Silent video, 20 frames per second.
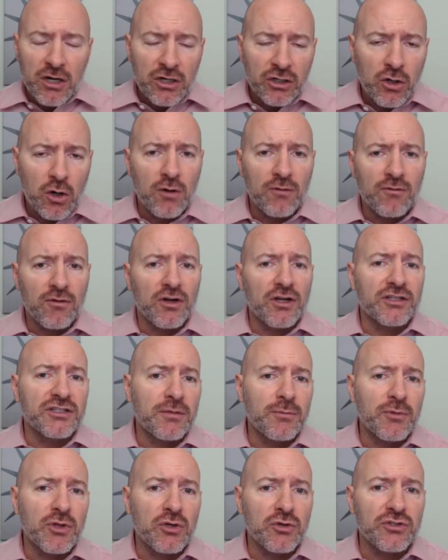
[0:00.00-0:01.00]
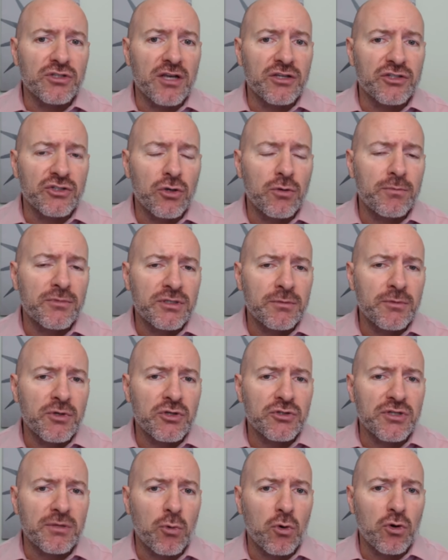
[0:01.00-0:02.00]
go over some of those some some of
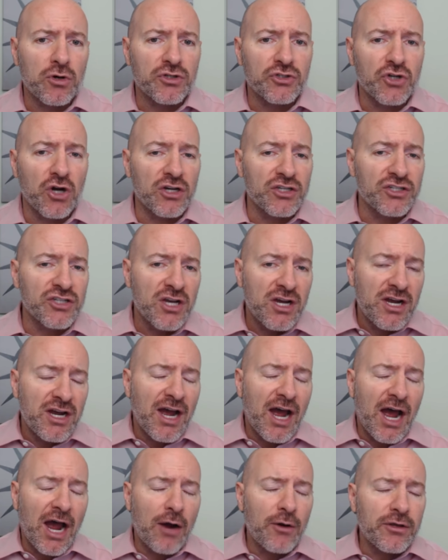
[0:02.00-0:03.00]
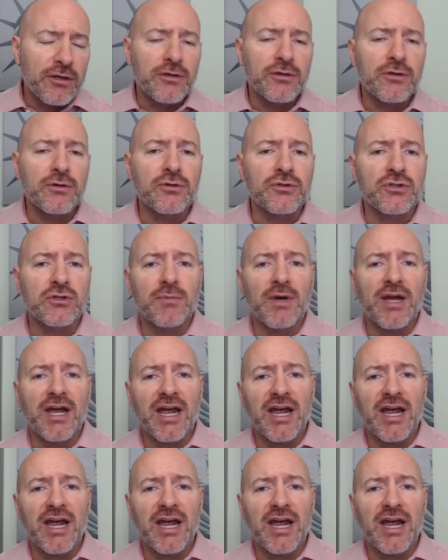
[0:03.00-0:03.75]
those important charts how you use them,